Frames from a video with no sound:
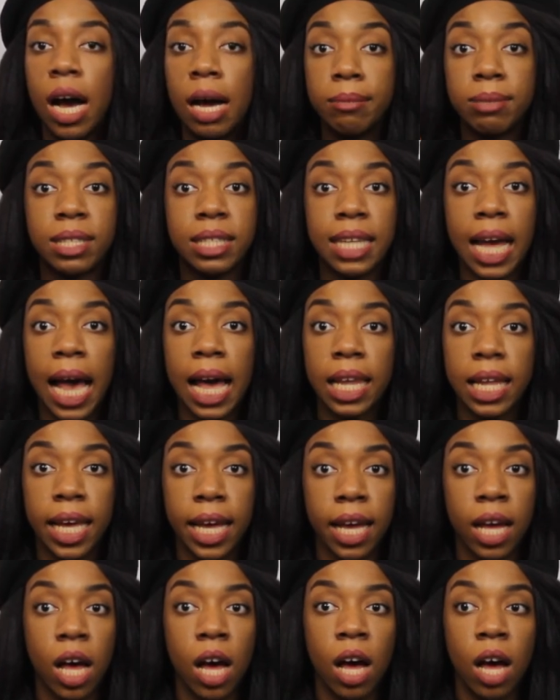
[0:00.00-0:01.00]

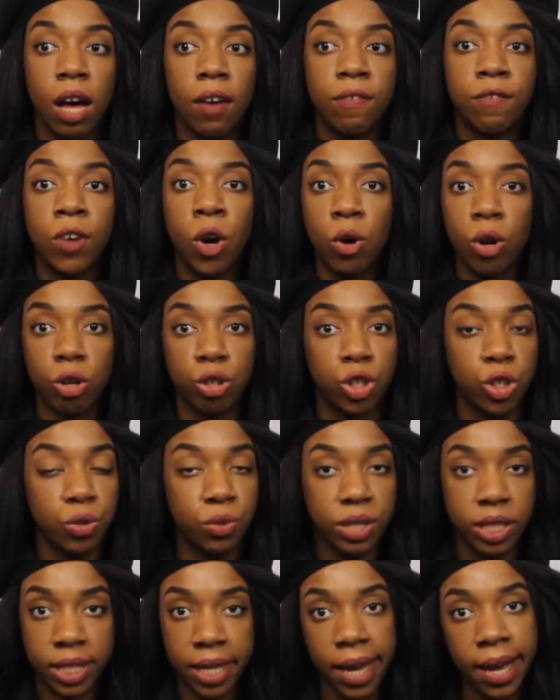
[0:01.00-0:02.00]
styling a photo
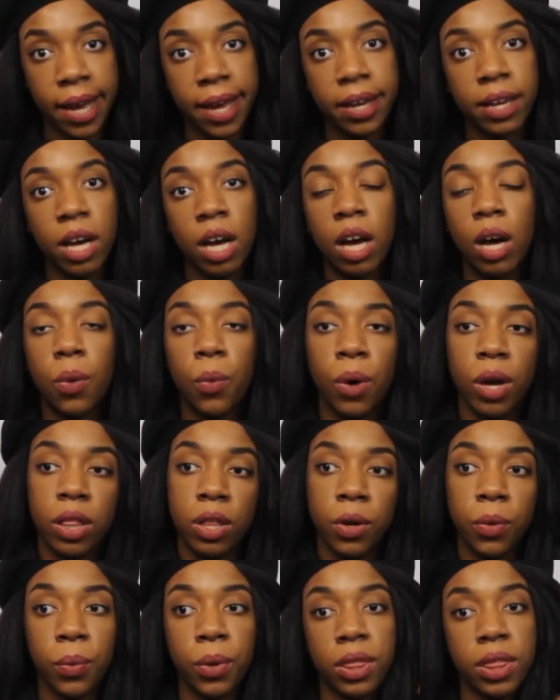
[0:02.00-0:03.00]
shoot set,
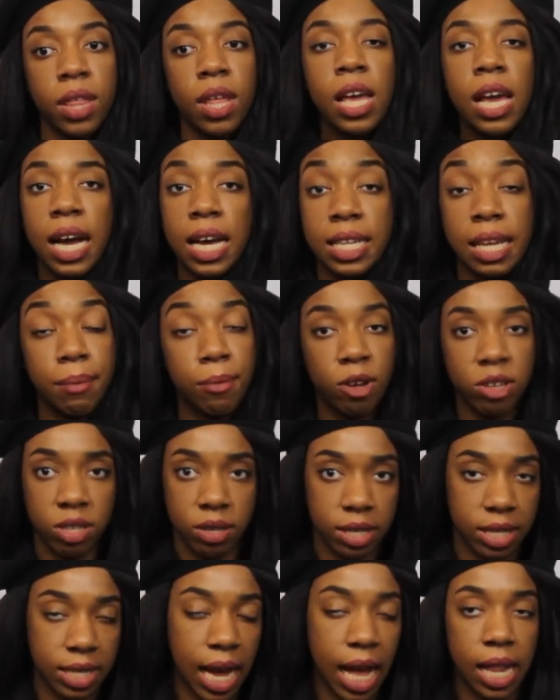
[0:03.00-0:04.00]
whether with, because I'm
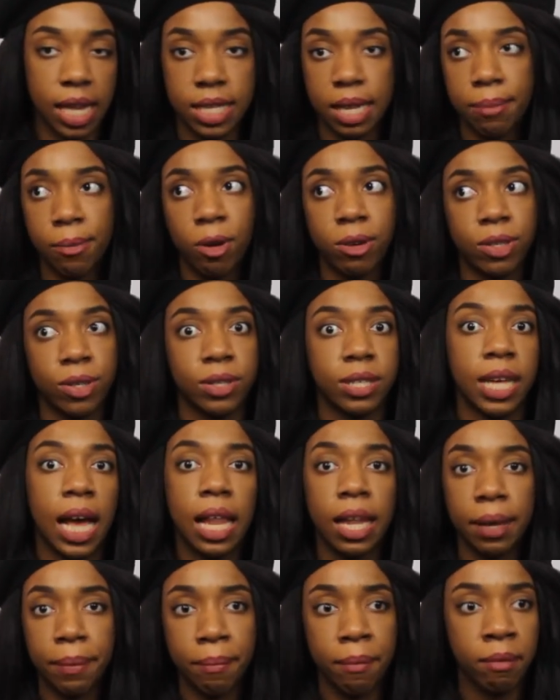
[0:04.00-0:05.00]
also a stylist, I'm also
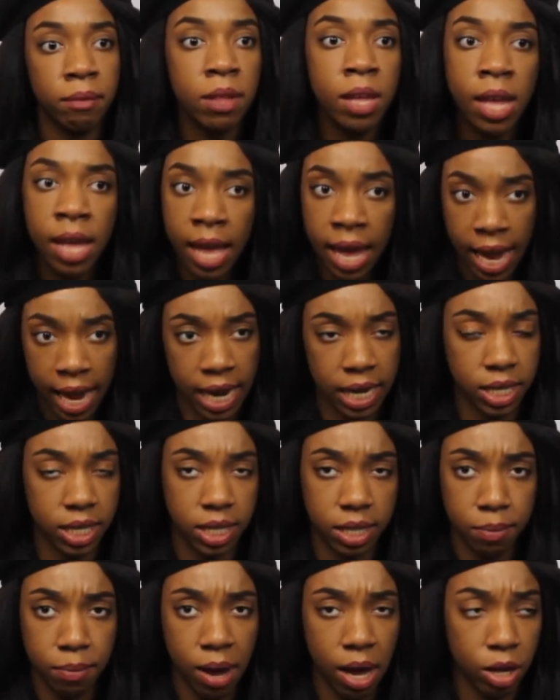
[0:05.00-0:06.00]
styling
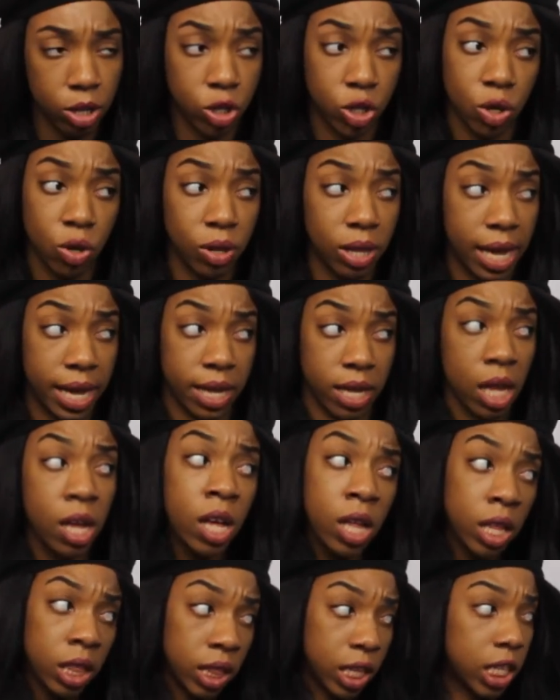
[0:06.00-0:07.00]
agency models. So, like,
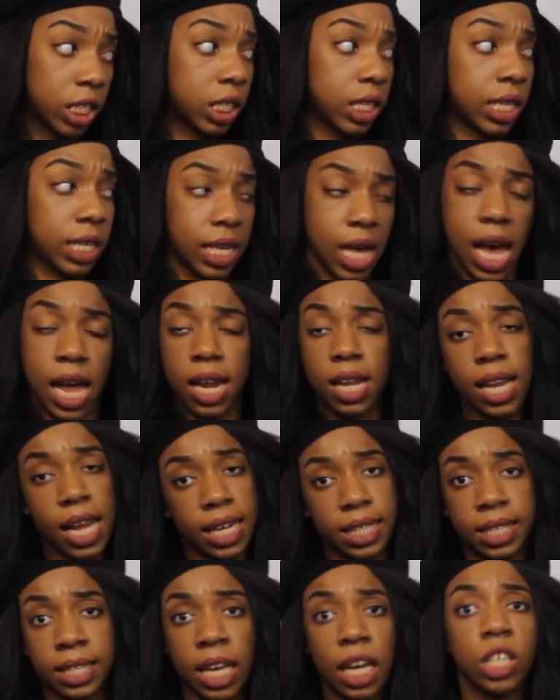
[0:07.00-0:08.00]
this kind of
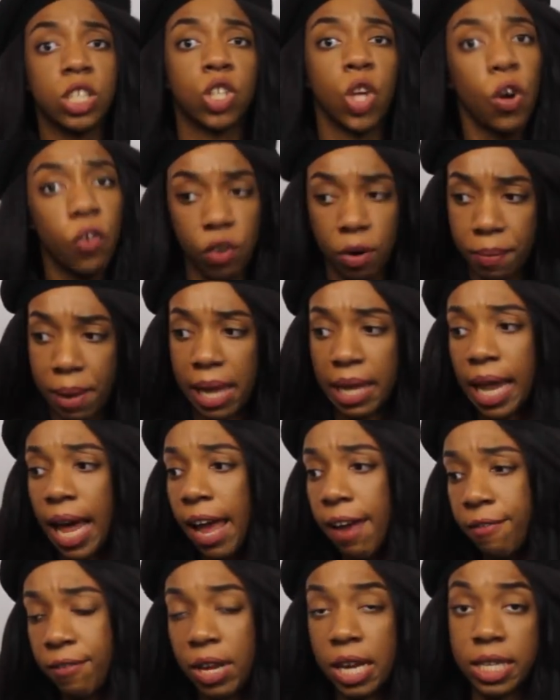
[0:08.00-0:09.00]
like takes over my
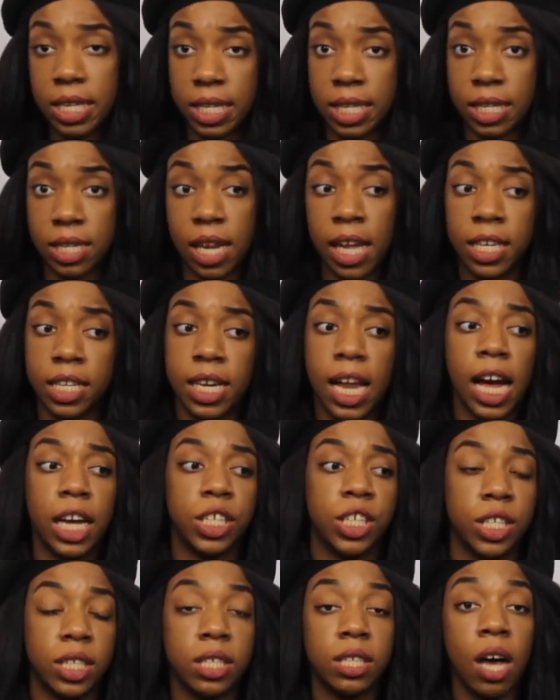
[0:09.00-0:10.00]
life because it's not
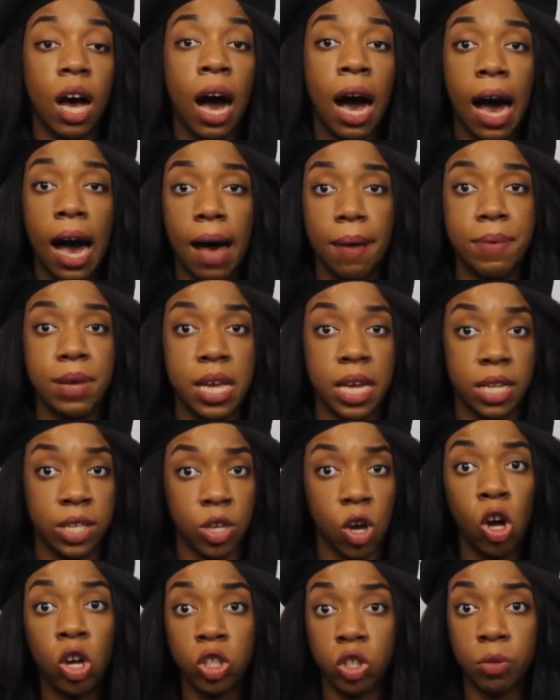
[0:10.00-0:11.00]
just a hobby, it's
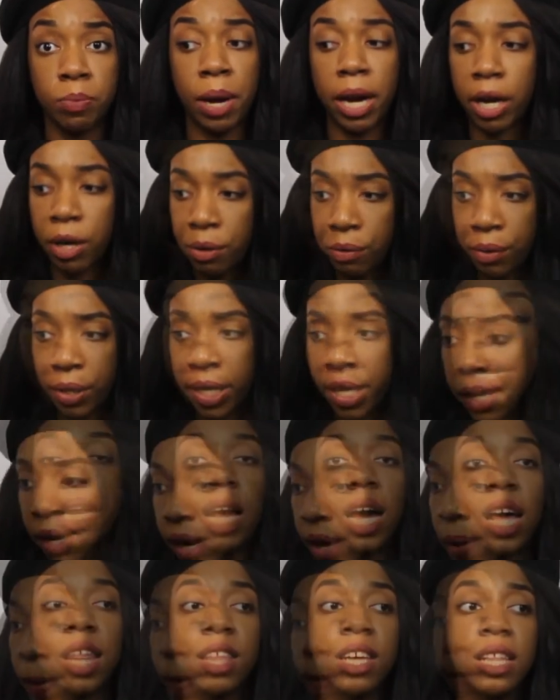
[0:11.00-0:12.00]
also my career.
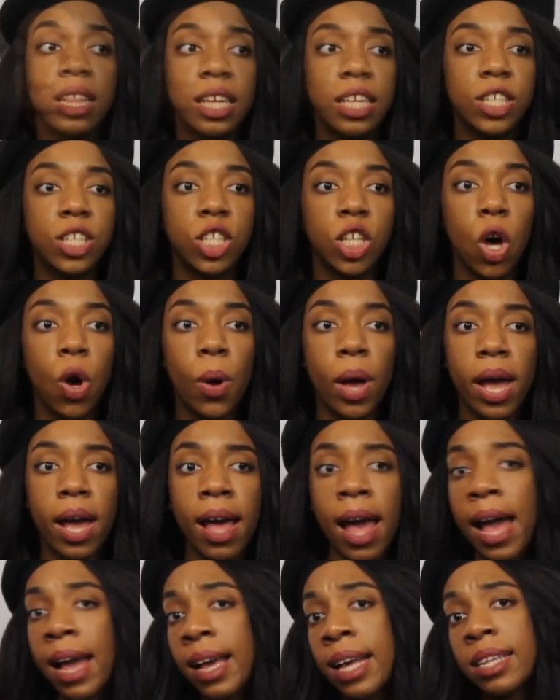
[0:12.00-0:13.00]
Other than sewing,
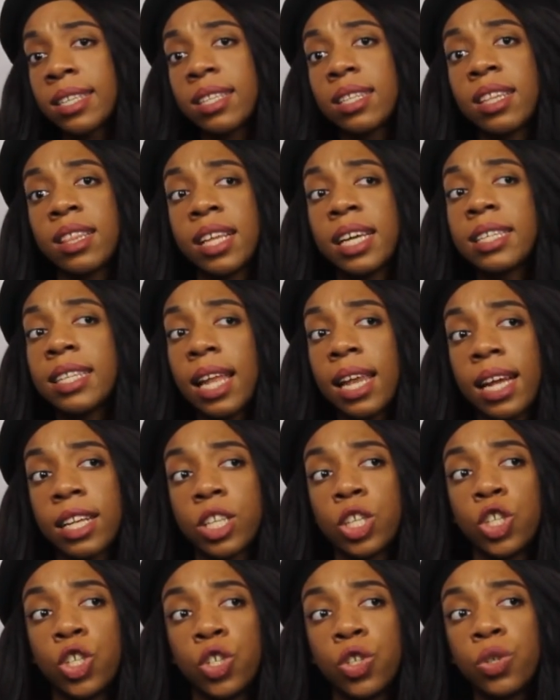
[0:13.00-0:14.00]
I guess the things I like
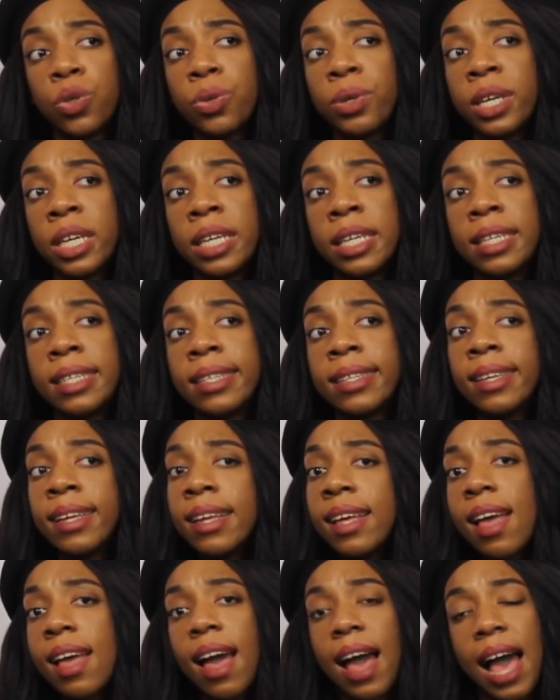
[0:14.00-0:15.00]
to do is
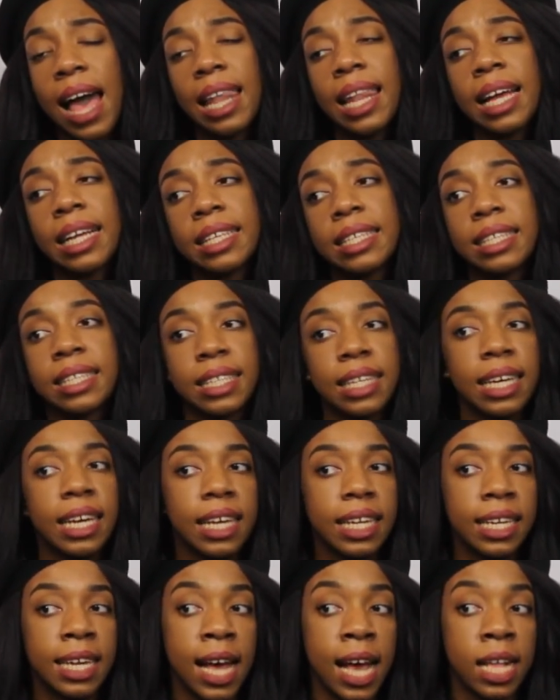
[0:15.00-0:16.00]
I like to sing
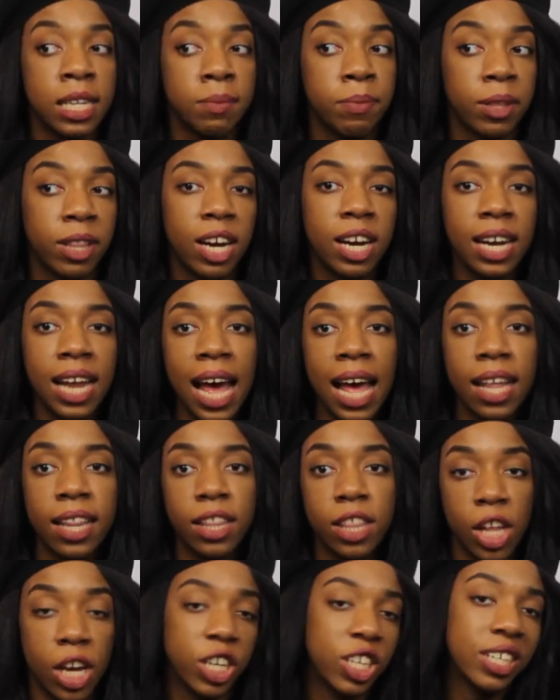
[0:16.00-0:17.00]
and dance, but
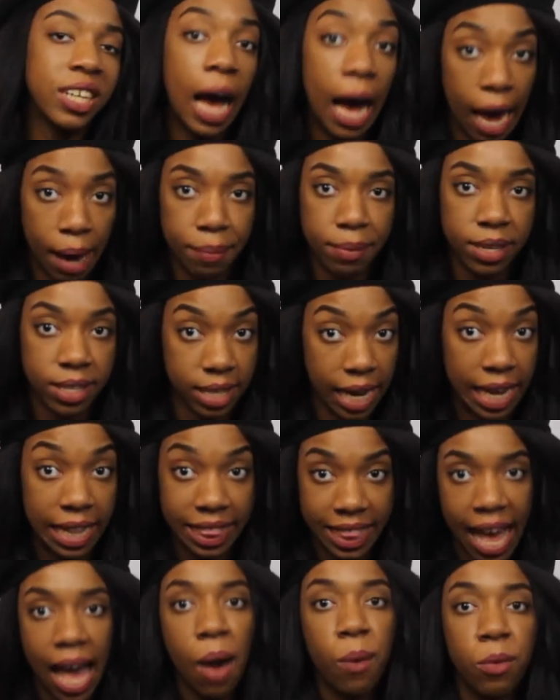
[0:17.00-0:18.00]
they're just hobbies. Like
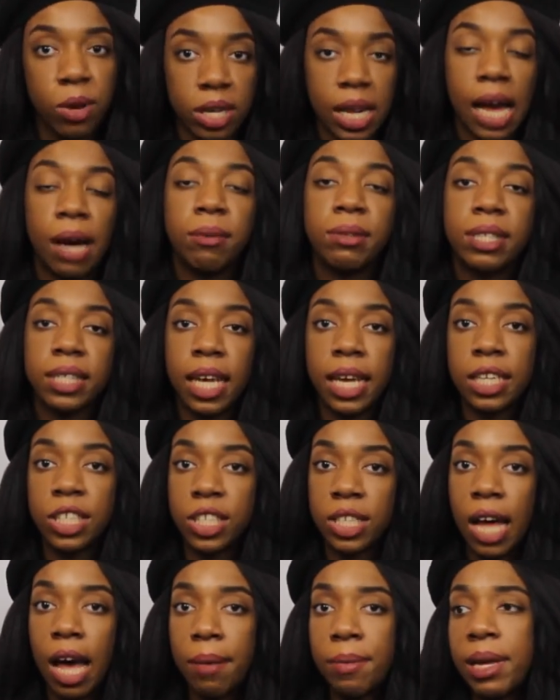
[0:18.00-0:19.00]
that would, I would say is
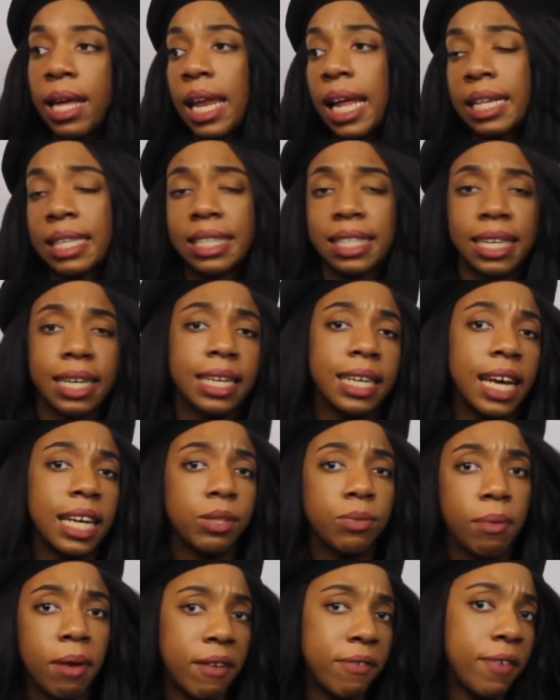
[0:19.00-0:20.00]
just a hobby. I like to sing and
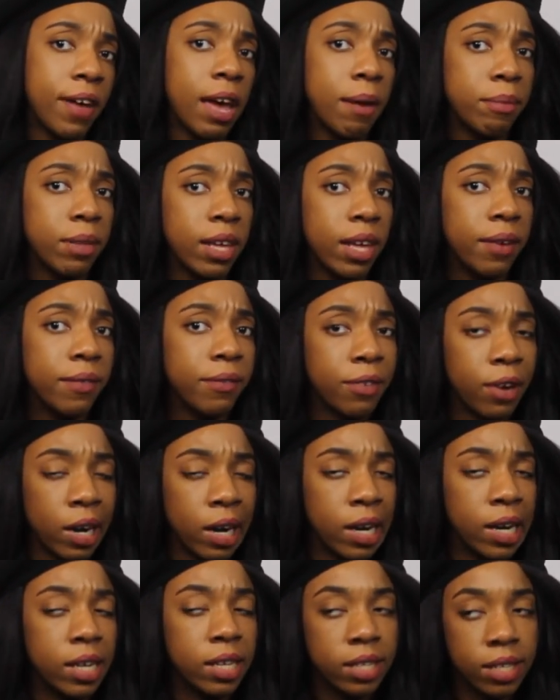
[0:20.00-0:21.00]
dance with my family and
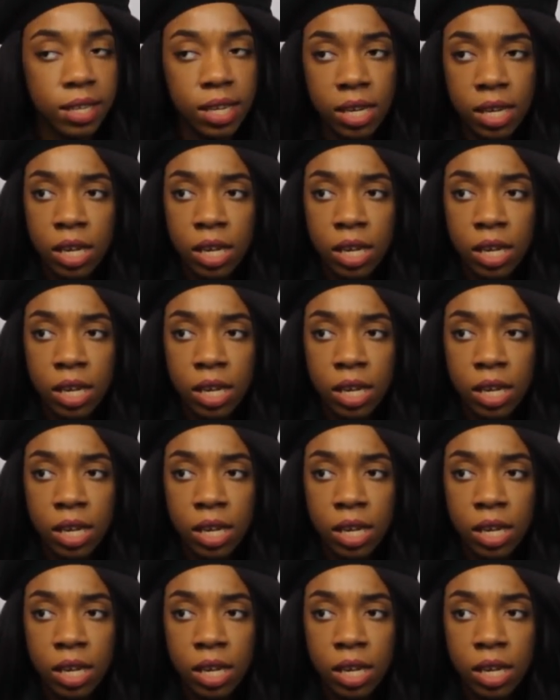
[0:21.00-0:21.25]
friends.